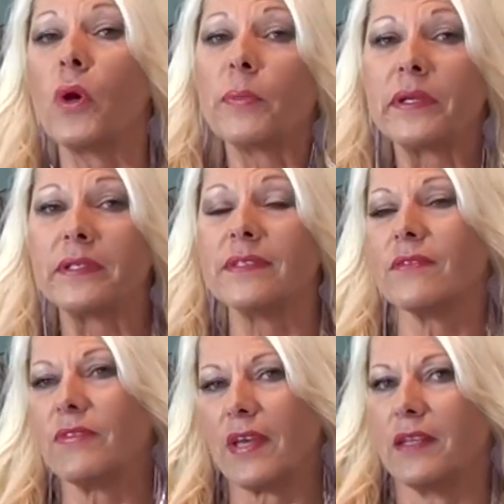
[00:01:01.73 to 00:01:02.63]

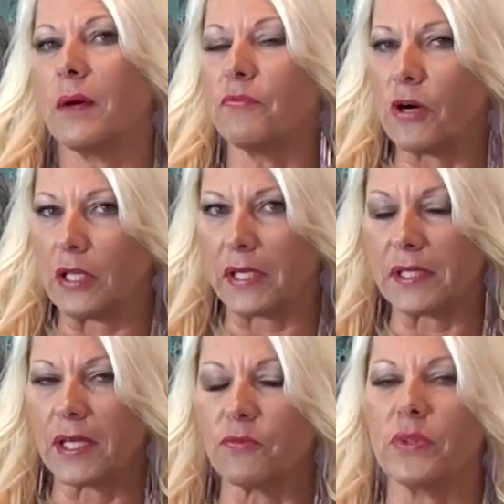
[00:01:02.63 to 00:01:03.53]
woman, end up falling
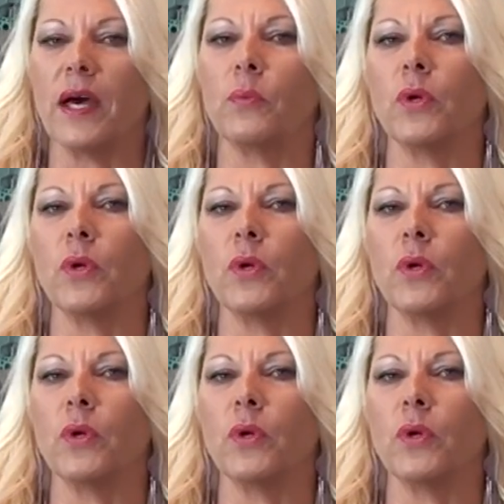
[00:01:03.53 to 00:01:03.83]
in love with that